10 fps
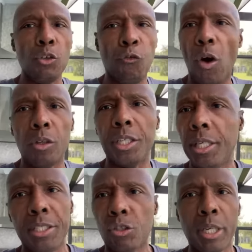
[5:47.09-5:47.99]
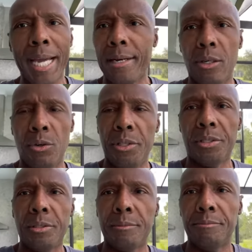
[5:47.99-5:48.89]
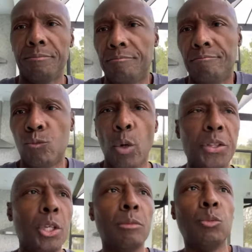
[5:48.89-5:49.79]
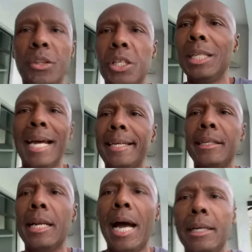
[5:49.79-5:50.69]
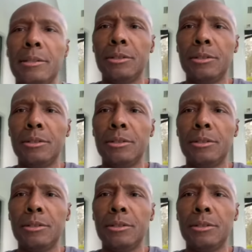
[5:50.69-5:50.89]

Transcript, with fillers: you fall into these three categories, whether you, whether you like it or not.